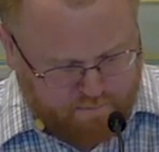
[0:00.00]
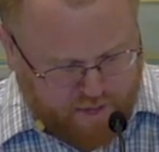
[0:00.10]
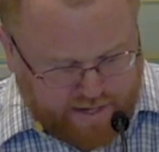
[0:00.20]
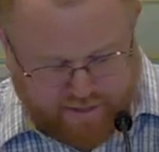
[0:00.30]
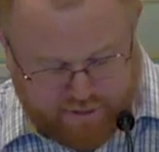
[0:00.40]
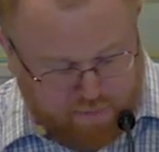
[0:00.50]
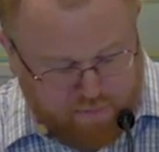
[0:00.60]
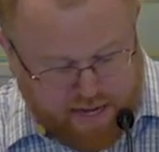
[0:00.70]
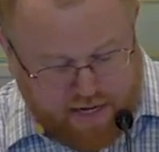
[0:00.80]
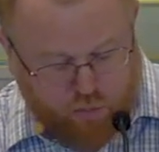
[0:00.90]
It doesn't
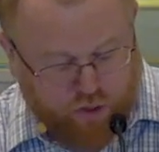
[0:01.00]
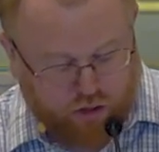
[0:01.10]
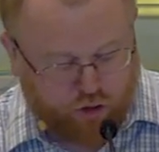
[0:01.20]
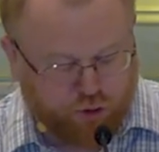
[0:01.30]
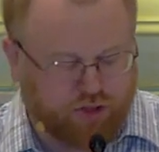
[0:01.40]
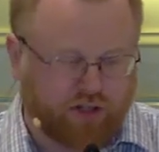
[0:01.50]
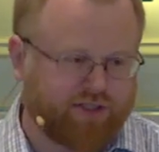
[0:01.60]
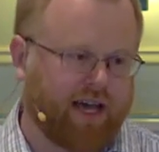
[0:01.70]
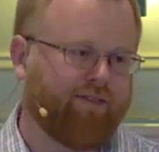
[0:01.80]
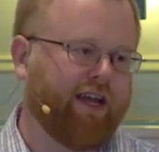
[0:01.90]
mean that we lose our
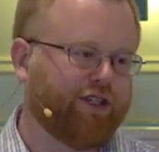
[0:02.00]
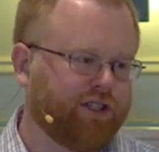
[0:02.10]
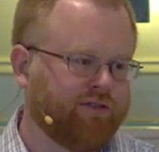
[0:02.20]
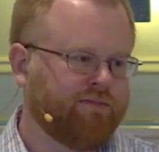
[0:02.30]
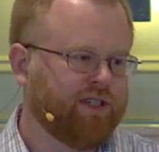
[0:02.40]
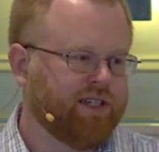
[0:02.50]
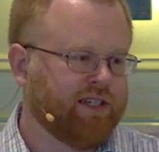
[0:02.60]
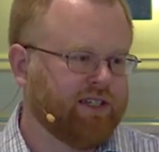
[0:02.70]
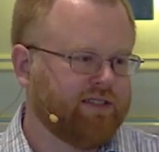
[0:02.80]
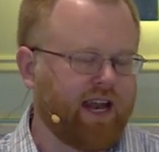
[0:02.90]
salvation
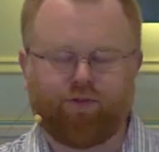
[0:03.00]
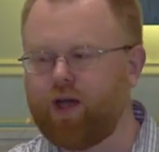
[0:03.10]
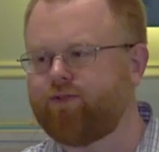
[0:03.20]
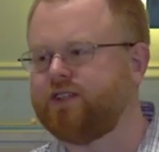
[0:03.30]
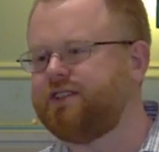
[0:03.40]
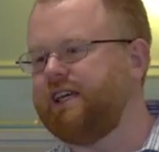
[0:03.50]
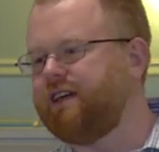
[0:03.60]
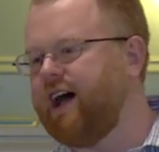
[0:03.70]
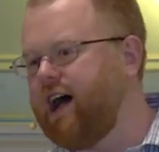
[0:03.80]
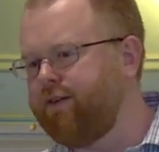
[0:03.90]
that if we have to seek
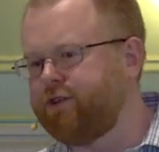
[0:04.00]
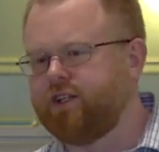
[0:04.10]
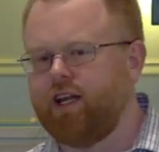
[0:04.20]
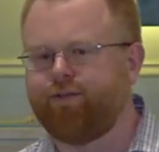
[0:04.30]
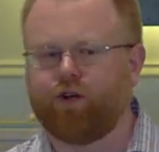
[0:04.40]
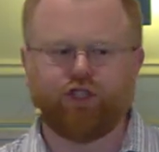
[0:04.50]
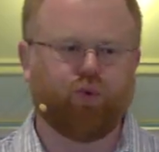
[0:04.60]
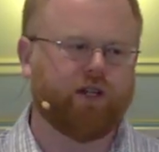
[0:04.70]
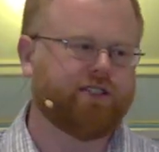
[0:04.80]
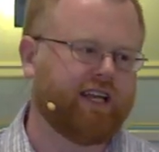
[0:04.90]
God for deliverance
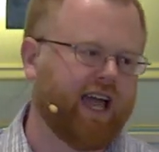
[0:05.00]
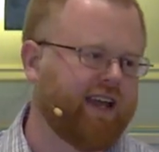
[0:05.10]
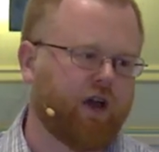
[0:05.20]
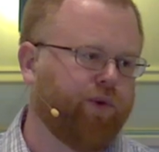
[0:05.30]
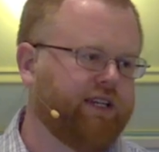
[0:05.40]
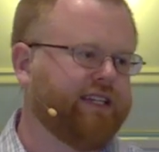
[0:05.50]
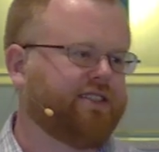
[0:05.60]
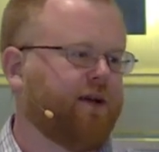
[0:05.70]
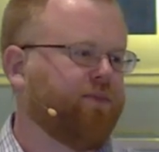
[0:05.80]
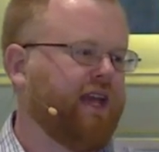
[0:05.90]
once again, that we did
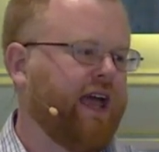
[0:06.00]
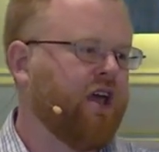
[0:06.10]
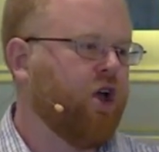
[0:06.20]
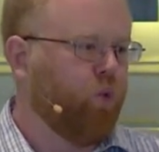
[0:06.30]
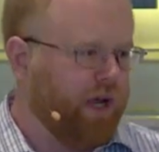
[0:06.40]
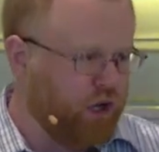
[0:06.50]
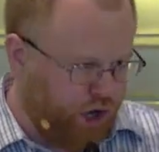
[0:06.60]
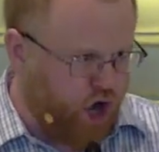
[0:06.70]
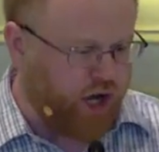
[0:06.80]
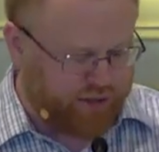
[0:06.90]
something that we
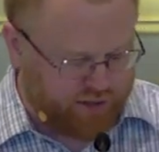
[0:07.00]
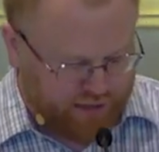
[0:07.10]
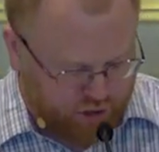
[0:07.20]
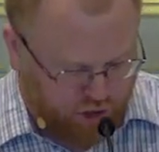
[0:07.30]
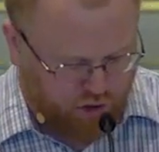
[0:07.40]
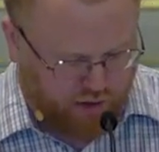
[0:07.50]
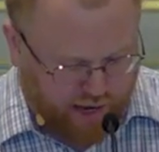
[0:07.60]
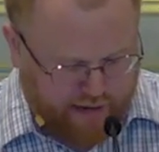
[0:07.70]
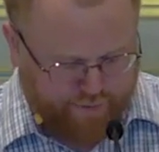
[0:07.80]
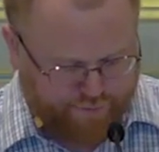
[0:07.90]
lost eternal
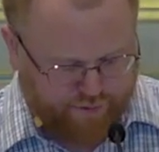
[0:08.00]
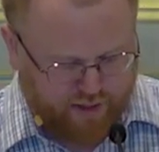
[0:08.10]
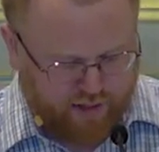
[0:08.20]
life.